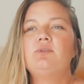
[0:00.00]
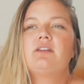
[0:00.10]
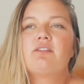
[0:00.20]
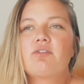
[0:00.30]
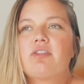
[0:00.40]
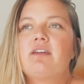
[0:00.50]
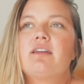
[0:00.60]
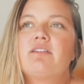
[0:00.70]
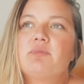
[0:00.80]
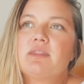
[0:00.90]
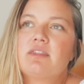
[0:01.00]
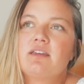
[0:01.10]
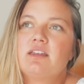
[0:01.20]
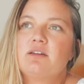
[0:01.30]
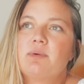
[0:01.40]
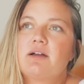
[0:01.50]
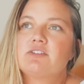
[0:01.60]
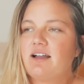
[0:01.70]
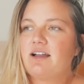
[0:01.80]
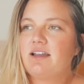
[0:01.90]
One other thing I've been thinking
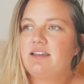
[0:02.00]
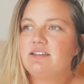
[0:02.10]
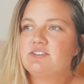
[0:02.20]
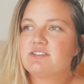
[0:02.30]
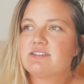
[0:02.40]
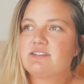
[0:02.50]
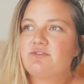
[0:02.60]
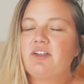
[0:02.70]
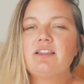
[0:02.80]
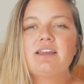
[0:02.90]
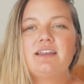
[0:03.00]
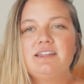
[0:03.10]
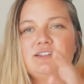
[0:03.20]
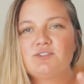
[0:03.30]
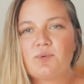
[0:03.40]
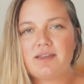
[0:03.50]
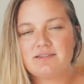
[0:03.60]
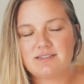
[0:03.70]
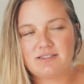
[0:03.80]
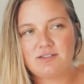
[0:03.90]
about, I just felt like I needed to wait
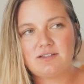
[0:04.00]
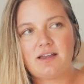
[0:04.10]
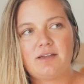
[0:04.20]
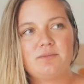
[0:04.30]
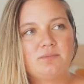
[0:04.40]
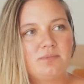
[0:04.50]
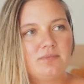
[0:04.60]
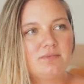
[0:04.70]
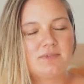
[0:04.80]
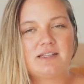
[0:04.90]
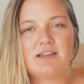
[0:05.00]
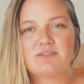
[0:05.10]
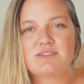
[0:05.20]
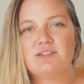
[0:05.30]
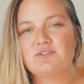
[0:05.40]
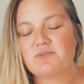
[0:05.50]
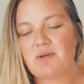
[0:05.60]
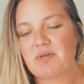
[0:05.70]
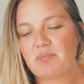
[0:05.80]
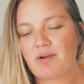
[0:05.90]
until I announced the news
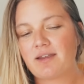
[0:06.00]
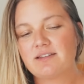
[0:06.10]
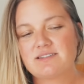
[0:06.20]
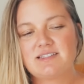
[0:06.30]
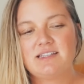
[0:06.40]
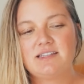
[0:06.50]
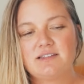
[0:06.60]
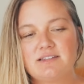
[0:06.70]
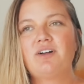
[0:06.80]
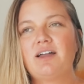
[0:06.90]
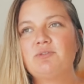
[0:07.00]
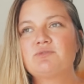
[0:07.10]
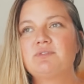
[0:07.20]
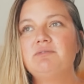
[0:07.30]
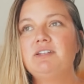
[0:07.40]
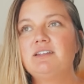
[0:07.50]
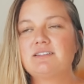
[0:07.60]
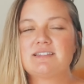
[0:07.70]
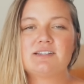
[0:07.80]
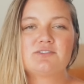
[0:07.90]
about my pregnancy and I was rereading
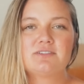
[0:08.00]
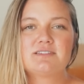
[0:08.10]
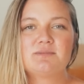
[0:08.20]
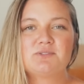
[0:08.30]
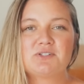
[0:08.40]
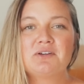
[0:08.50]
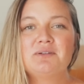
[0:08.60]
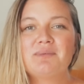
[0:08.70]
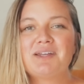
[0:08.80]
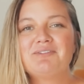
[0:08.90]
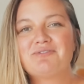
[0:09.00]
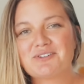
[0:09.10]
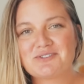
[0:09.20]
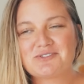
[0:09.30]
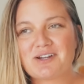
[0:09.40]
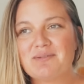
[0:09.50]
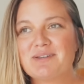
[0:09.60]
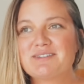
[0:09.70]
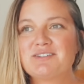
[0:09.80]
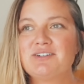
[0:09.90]
Essentialism during my first
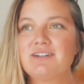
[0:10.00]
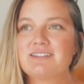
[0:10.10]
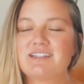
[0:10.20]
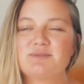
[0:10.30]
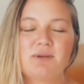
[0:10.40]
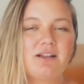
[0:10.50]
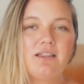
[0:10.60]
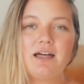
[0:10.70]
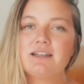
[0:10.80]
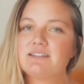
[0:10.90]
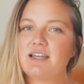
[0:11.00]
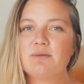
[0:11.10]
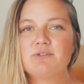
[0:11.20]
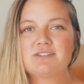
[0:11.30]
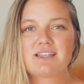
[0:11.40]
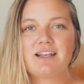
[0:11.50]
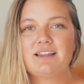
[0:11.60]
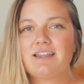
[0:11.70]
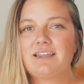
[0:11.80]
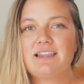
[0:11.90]
trimester because I spent a lot of time just kind
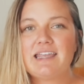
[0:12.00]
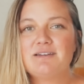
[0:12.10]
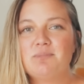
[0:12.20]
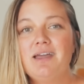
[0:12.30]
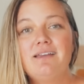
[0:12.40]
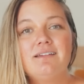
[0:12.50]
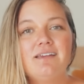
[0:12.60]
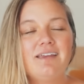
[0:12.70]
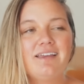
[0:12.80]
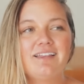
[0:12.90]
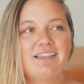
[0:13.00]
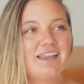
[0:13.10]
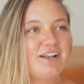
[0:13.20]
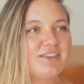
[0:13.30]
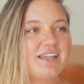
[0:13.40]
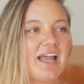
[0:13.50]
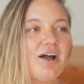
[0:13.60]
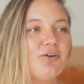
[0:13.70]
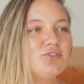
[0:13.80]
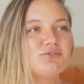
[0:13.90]
of like laying in bed laying on the
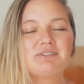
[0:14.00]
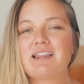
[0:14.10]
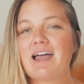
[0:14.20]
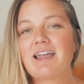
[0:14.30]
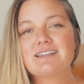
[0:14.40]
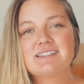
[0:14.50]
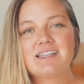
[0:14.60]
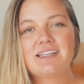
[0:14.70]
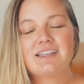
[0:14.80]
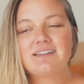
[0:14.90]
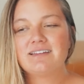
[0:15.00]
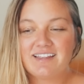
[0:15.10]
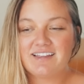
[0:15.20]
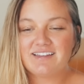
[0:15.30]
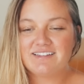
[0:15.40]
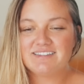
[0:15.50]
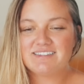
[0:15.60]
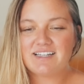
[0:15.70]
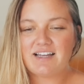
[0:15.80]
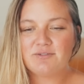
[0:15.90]
couch, relaxing.
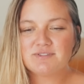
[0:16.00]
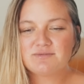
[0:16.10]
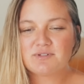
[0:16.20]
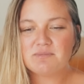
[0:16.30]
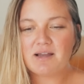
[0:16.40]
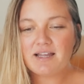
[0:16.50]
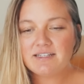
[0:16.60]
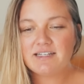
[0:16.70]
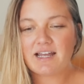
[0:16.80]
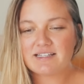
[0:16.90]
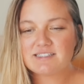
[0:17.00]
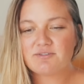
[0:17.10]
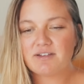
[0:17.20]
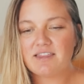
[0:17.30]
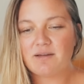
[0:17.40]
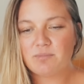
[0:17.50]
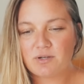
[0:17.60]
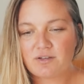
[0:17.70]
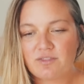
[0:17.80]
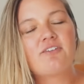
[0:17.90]
And I was reminded as I read that
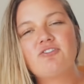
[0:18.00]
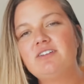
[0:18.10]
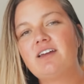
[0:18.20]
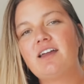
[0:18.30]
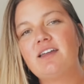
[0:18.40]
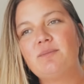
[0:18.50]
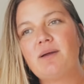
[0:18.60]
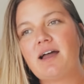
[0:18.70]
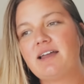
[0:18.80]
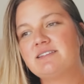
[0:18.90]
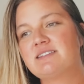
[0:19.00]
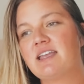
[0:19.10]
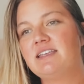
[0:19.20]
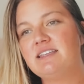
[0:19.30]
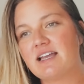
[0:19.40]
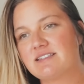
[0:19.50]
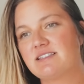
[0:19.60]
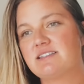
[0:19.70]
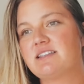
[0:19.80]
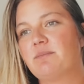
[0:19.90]
book, every time I say yes
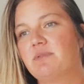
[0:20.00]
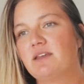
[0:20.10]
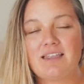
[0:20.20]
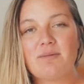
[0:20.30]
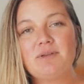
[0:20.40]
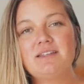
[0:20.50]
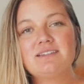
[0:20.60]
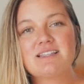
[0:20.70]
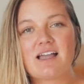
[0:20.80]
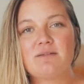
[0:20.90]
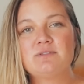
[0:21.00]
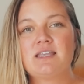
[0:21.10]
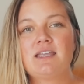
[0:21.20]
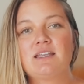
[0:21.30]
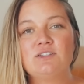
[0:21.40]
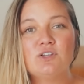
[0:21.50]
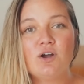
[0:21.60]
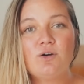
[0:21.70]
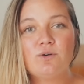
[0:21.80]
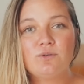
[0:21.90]
to something, that means I'm saying
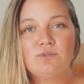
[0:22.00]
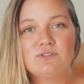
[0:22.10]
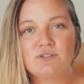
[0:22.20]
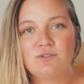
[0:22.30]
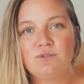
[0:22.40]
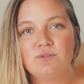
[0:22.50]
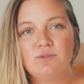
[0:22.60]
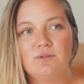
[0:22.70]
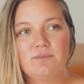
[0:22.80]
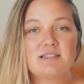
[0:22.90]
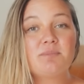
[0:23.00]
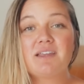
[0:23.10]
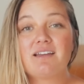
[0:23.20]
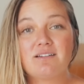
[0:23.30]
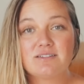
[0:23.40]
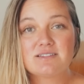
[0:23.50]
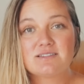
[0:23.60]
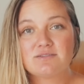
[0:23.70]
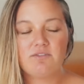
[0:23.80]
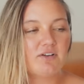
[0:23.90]
no to something
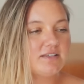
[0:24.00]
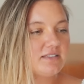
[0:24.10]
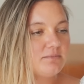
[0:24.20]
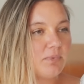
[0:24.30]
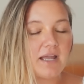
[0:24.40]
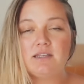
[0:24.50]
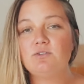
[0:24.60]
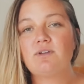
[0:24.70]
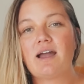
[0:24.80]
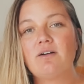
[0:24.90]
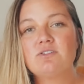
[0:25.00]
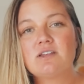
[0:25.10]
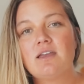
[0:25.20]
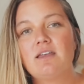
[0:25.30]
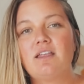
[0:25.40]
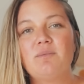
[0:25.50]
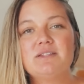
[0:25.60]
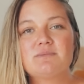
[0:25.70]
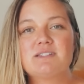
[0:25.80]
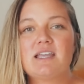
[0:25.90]
else. If I buy a new couch, that
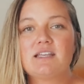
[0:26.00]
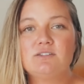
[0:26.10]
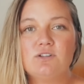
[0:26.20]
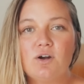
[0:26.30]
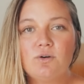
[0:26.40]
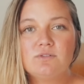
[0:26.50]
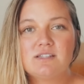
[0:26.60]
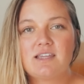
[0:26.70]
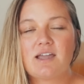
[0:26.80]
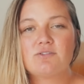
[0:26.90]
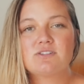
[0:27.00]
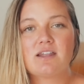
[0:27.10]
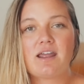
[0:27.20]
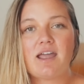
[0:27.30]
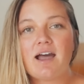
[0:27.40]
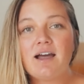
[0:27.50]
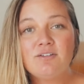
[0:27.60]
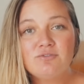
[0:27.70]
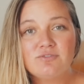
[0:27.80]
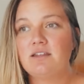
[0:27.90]
means I'm saying no to the couch that I
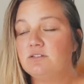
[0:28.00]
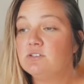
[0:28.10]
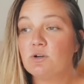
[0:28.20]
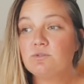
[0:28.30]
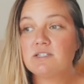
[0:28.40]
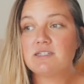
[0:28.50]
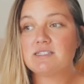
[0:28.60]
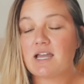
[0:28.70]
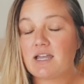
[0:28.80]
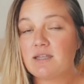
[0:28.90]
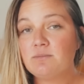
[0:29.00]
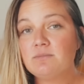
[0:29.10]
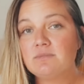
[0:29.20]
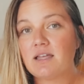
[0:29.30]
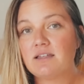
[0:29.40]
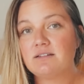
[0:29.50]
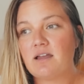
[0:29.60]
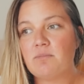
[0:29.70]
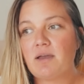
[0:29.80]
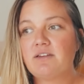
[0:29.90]
have note at the time that
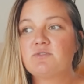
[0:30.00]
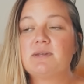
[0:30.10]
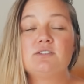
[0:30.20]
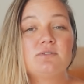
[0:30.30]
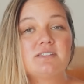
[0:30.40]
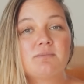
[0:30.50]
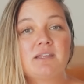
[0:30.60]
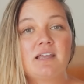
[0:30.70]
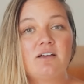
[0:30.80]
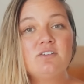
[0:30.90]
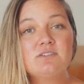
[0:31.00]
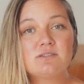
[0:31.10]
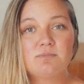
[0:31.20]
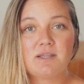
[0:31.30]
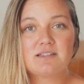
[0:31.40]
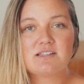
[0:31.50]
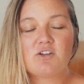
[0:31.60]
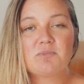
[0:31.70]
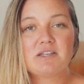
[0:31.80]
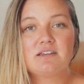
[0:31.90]
I might have spent doing something else because now
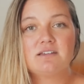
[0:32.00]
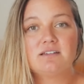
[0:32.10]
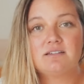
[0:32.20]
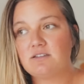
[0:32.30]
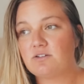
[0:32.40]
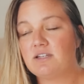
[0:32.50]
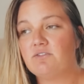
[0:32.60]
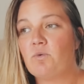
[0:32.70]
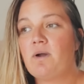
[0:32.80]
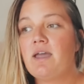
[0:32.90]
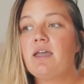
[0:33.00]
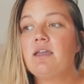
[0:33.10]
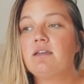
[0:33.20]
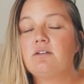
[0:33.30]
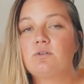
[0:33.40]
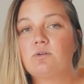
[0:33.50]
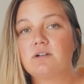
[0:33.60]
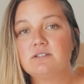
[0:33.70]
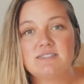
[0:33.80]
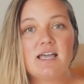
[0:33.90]
I'm gonna either give away
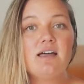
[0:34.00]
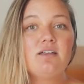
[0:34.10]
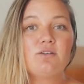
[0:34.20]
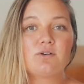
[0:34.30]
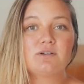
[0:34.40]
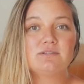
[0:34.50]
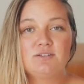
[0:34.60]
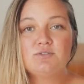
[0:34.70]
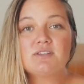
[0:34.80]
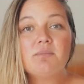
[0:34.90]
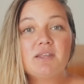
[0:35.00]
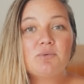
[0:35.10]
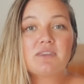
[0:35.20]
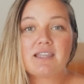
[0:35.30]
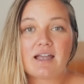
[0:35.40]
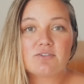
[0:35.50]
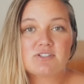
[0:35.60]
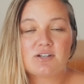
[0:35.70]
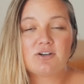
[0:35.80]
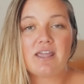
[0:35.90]
or sell or do something with the couch
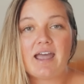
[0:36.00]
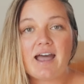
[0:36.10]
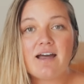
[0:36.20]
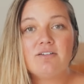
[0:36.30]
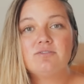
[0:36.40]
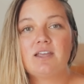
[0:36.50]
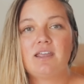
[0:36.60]
that I already have.